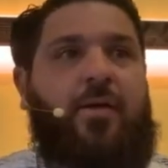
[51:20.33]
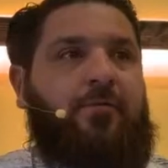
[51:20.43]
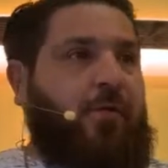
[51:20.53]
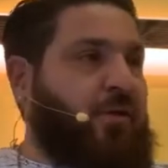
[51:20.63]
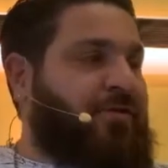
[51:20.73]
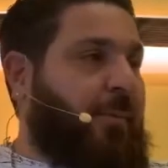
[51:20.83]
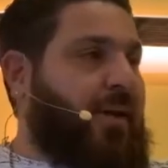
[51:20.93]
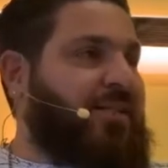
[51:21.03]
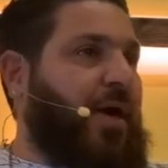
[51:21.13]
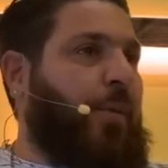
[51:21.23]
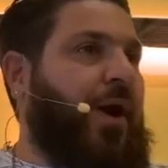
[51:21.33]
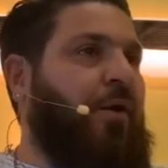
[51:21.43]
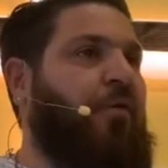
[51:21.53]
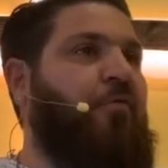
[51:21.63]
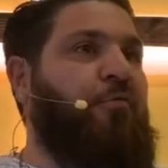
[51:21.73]
For those feminists that want to
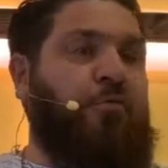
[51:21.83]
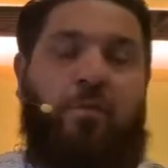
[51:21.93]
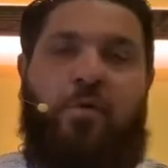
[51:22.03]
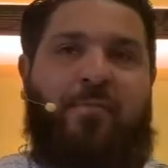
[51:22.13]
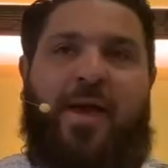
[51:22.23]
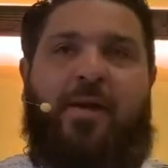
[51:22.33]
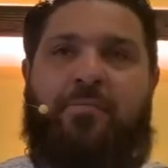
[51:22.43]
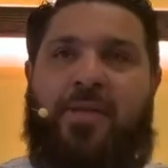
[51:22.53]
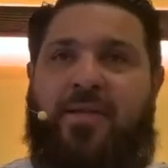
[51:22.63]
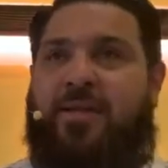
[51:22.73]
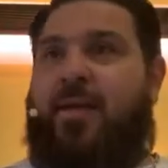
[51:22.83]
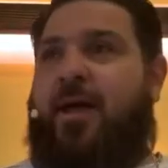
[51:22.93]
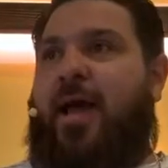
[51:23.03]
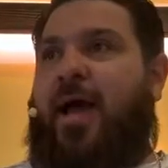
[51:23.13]
remove men completely,